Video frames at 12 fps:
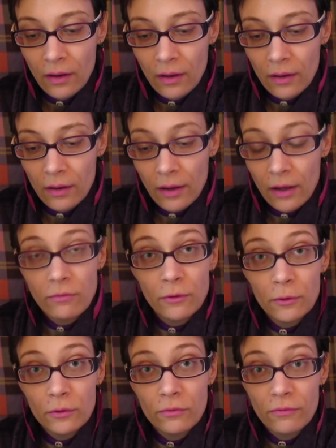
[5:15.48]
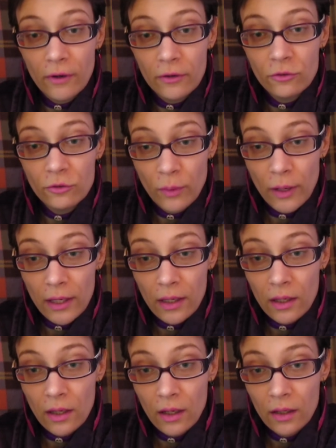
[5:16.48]
Uh, I've learned feng
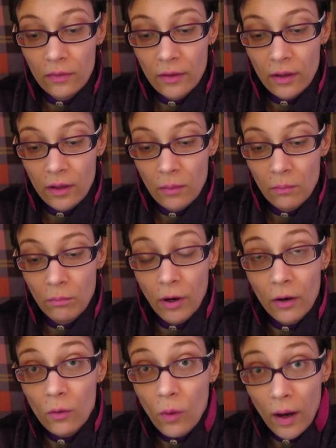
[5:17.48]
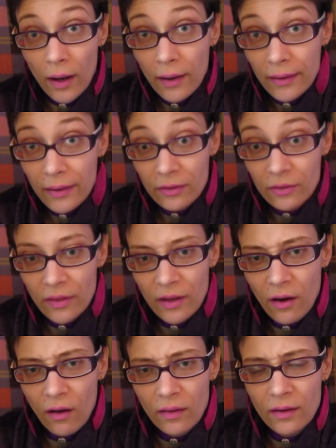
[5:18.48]
shui and the bungwa, as they
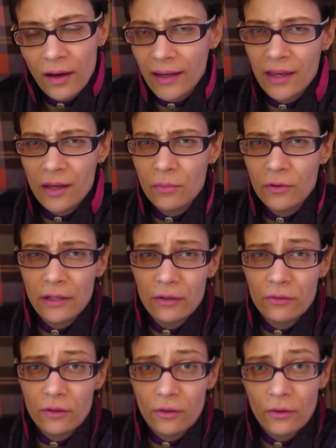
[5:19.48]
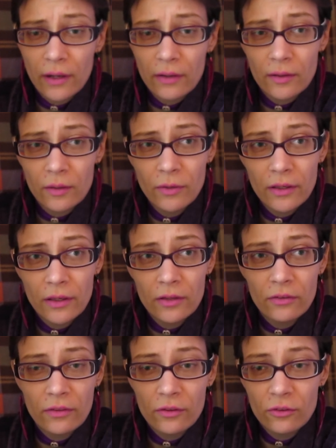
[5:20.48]
call it. I can't pronounce it correctly, but
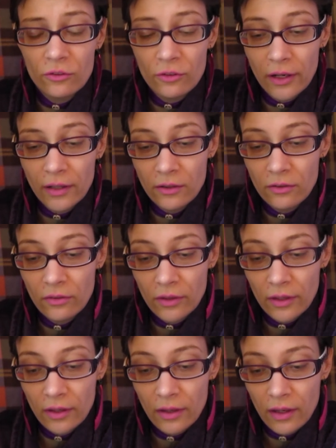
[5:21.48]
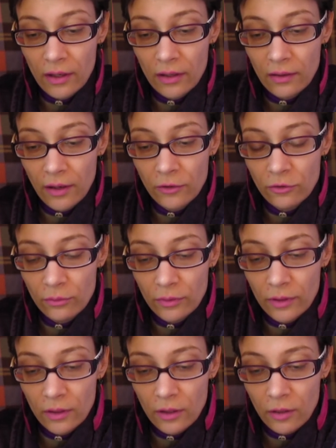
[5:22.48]
it's this Chinese thing, and I should
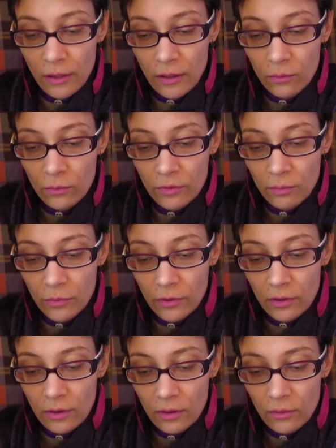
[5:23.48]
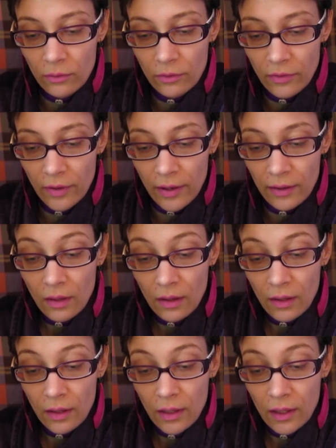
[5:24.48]
really come out with a book with that.
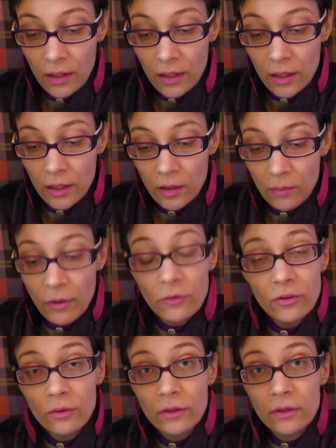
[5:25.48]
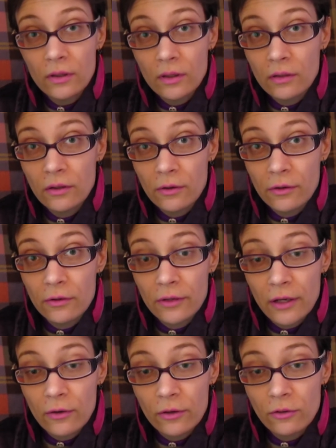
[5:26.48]
And I'm also into interior
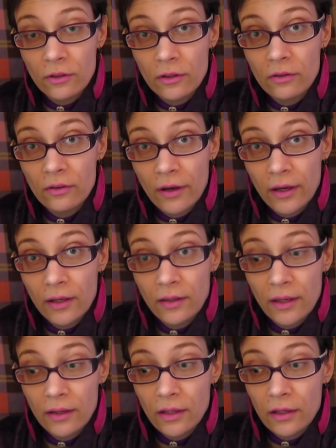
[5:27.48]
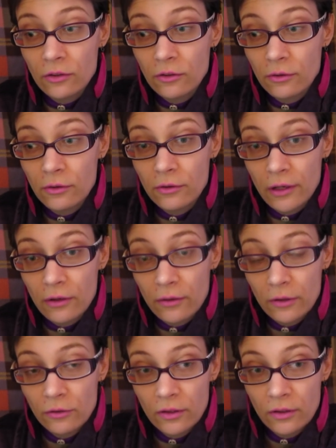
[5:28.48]
decoration and design and exterior
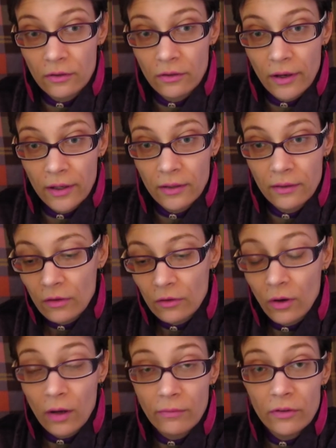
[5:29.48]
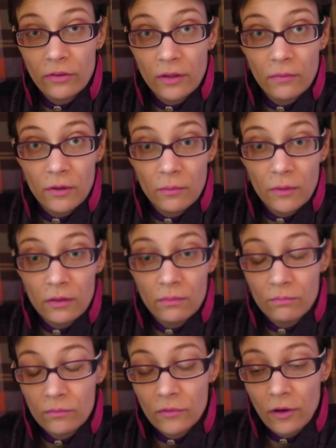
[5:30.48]
decoration and design. So obviously I'm going to be
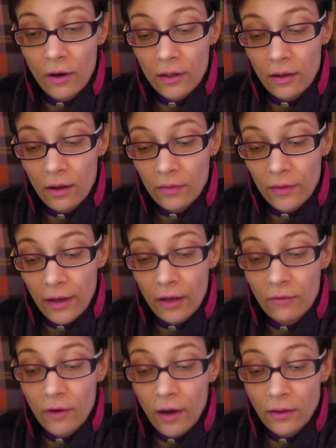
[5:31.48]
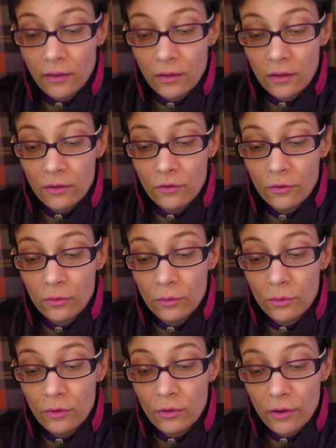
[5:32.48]
talking on that. I've gotten
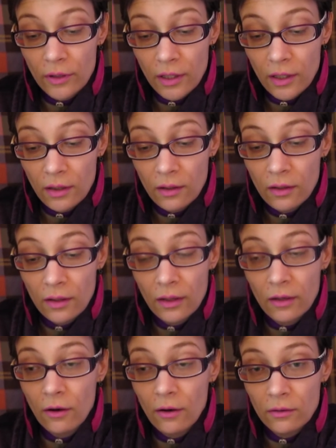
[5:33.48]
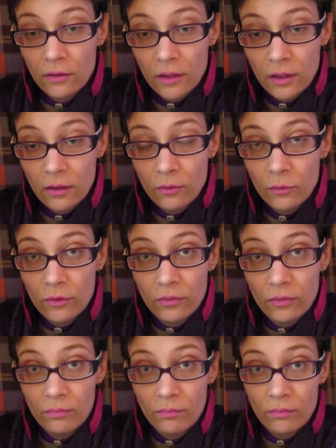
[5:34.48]
into cooking and gardening
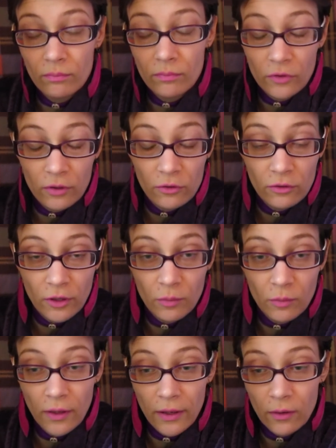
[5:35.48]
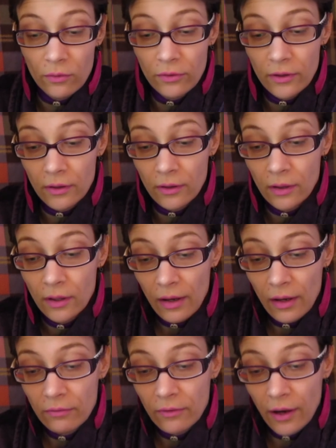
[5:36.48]
with such terrible health here.
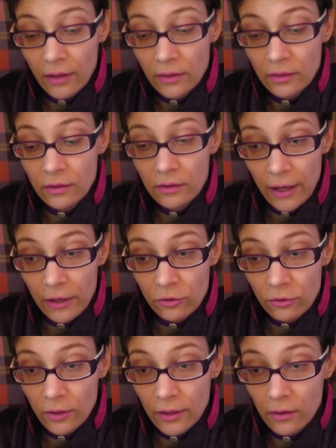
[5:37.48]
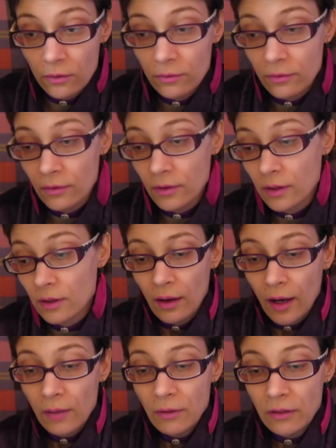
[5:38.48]
I've gotten into natural health.
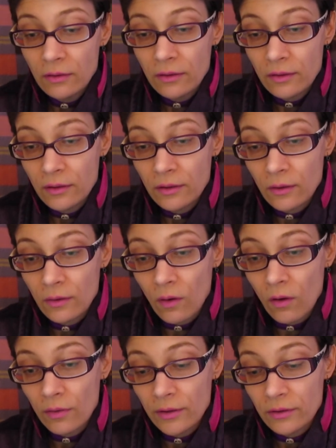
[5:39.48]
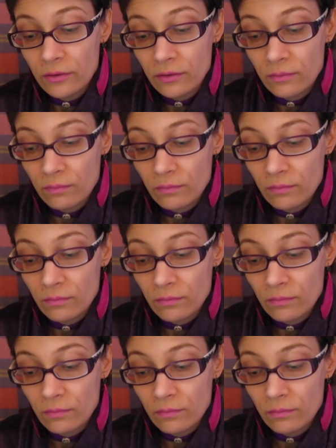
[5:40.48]
I'm into, you know, all these,